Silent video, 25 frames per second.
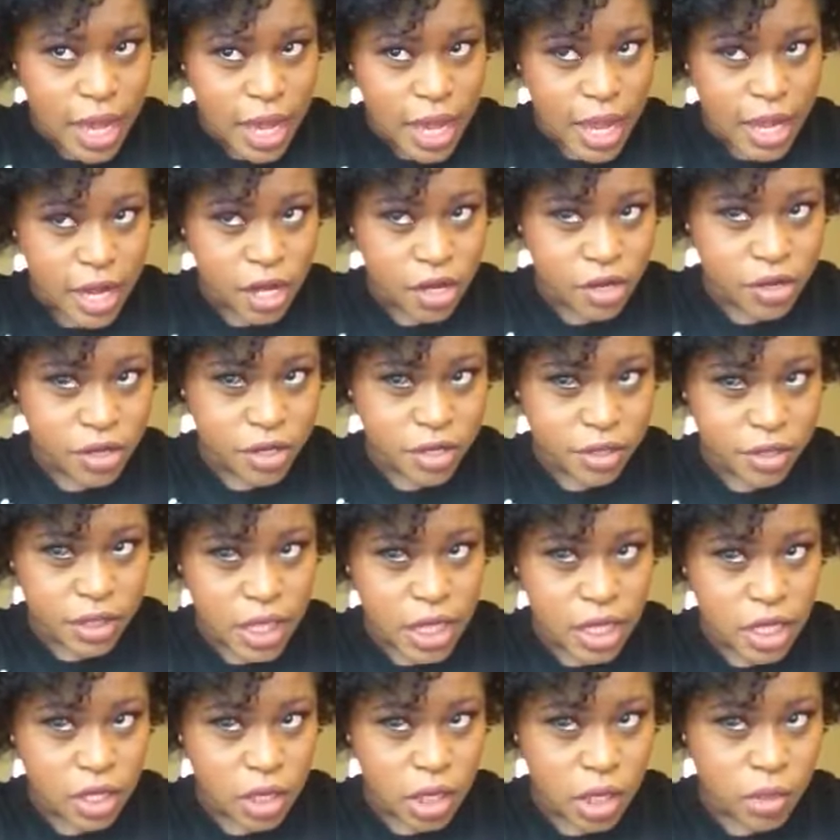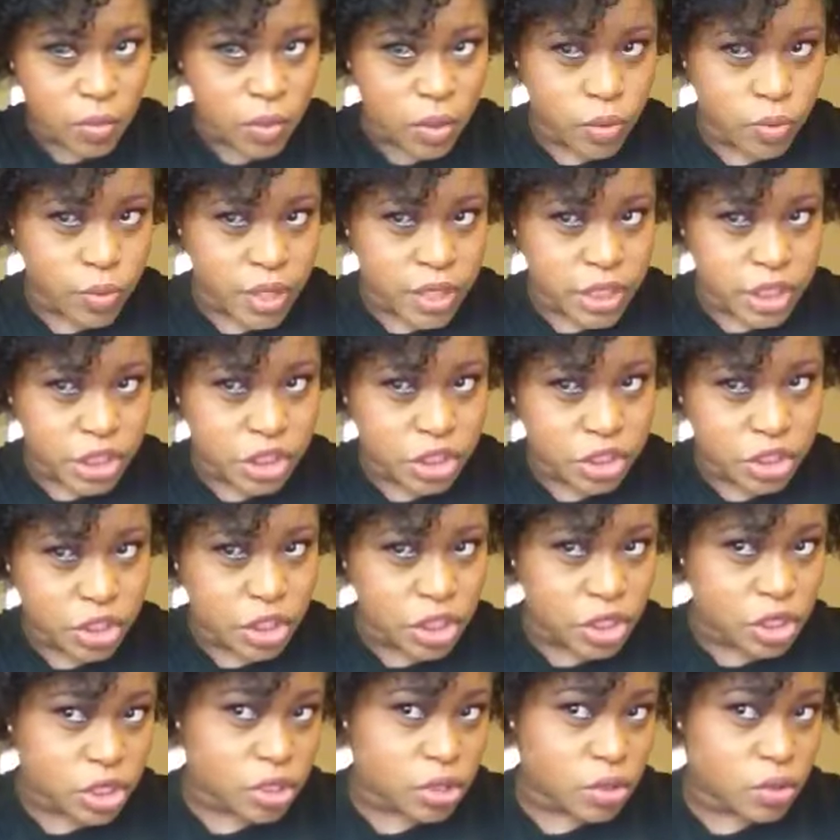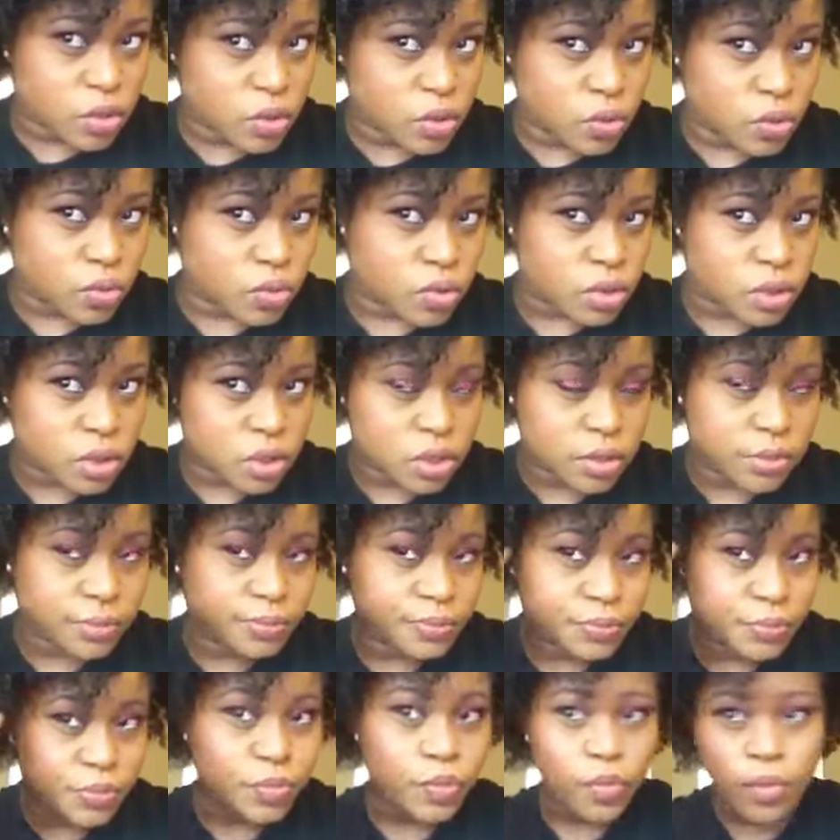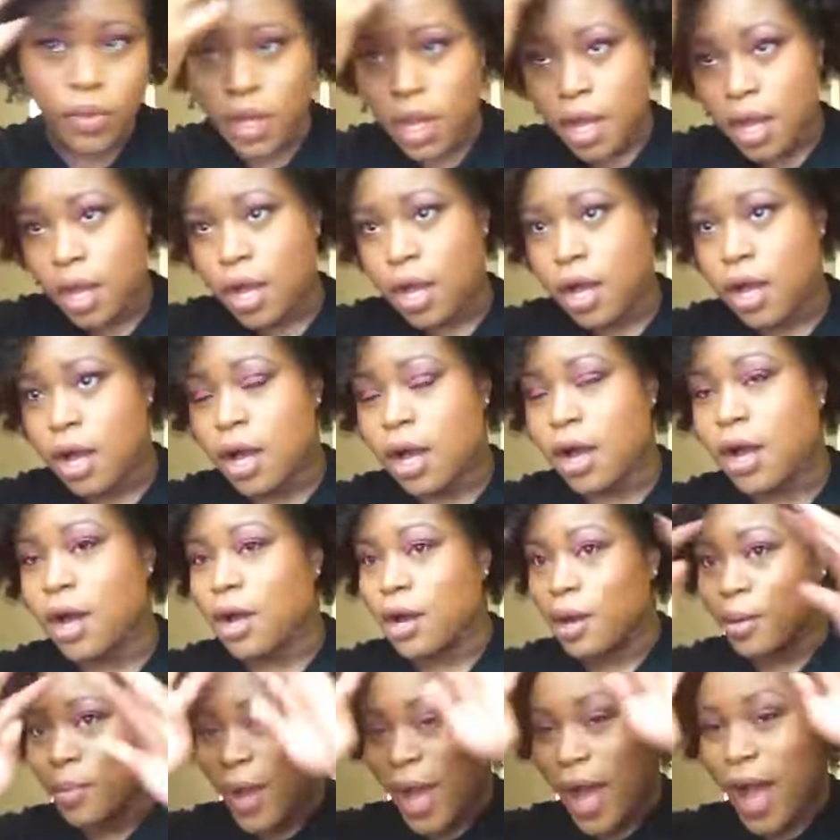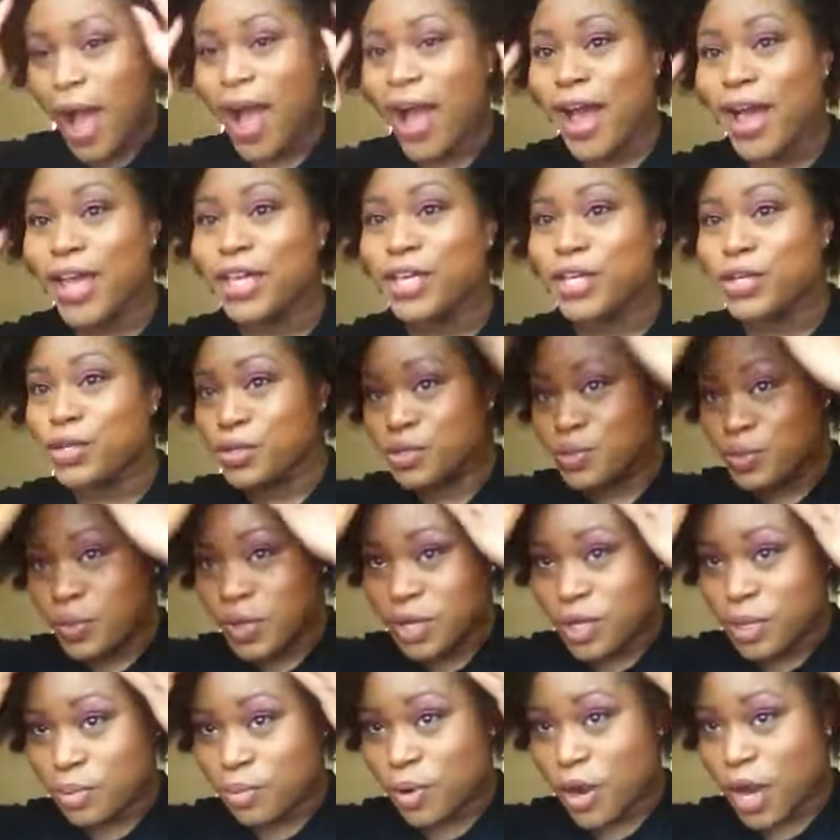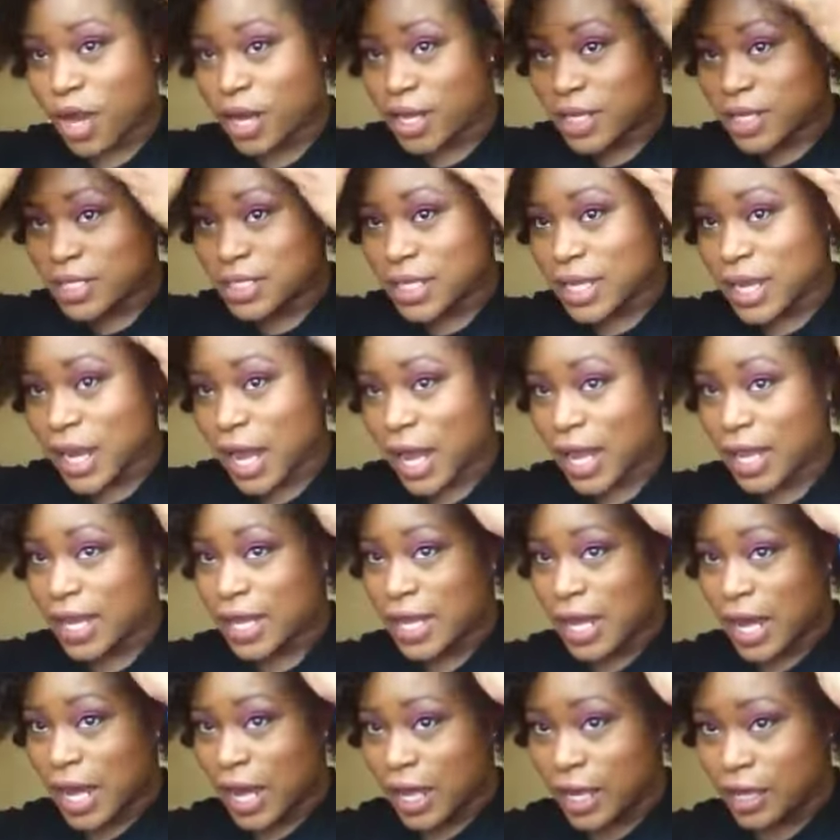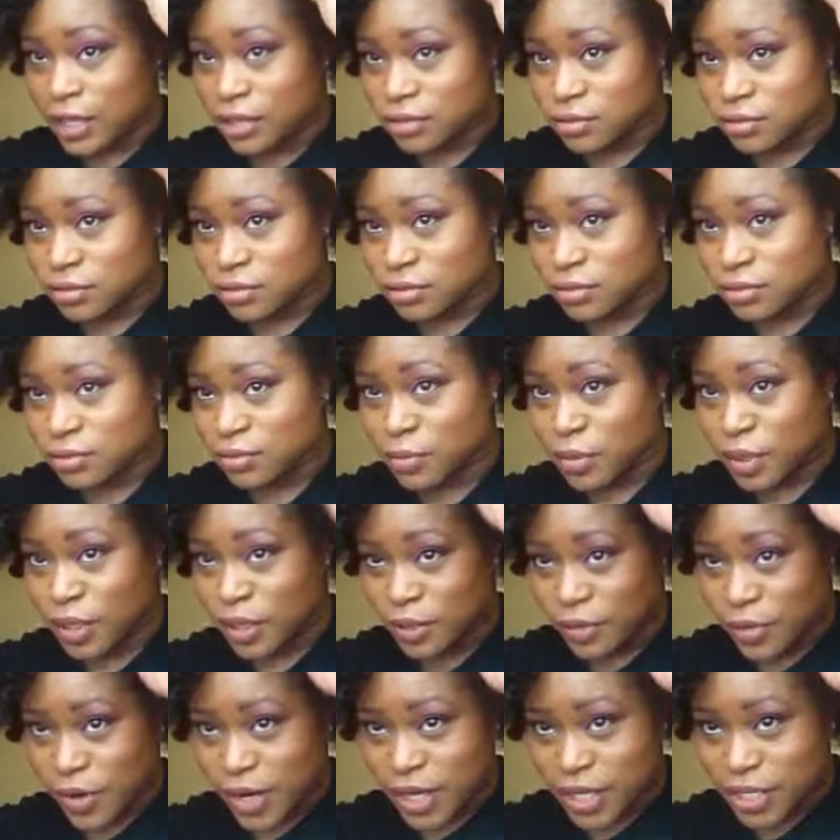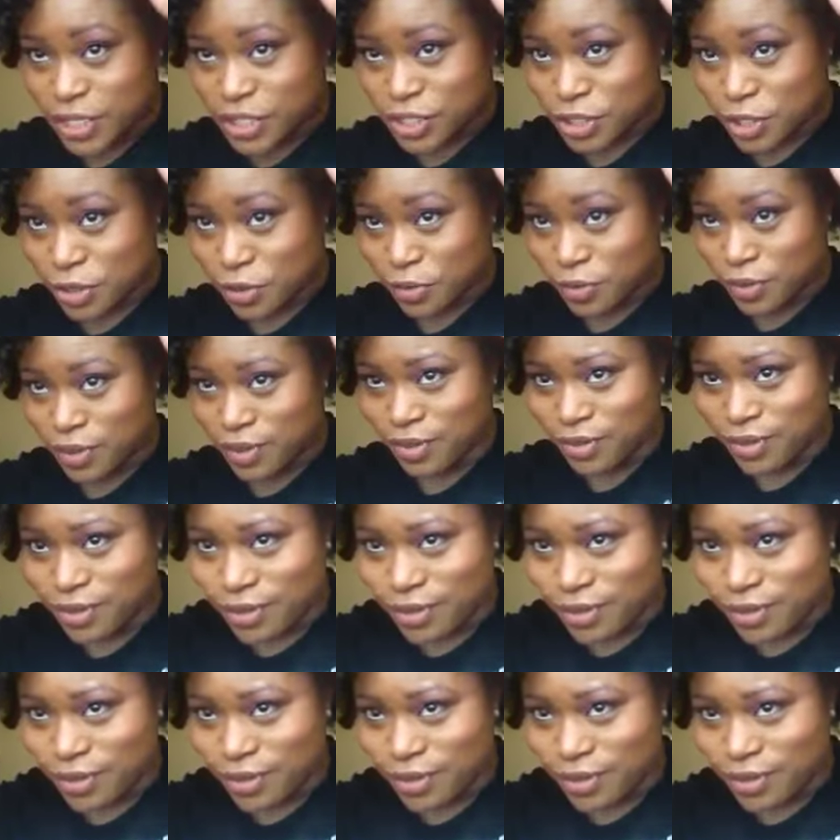And I know you're thinking, well, what did you use? I used one of the products that I got. Oh, my gray is showing.